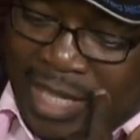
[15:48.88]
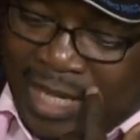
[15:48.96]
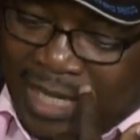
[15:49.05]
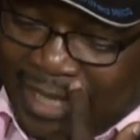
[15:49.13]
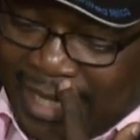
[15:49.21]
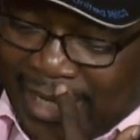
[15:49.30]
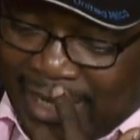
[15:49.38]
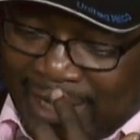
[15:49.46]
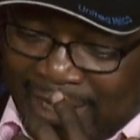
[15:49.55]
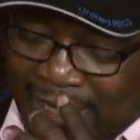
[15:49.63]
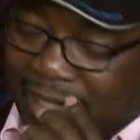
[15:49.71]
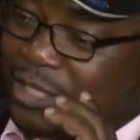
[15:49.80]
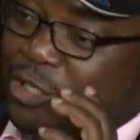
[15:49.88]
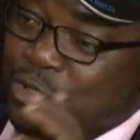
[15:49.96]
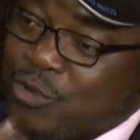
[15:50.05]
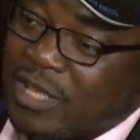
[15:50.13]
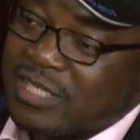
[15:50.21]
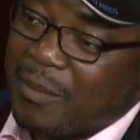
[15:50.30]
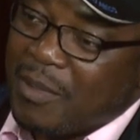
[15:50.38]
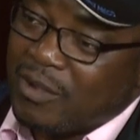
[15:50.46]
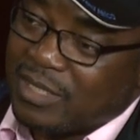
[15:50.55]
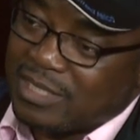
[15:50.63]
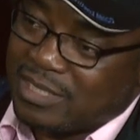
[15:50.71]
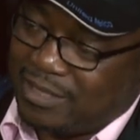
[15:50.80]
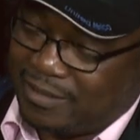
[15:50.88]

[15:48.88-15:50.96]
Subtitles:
and I need you to answer me honestly.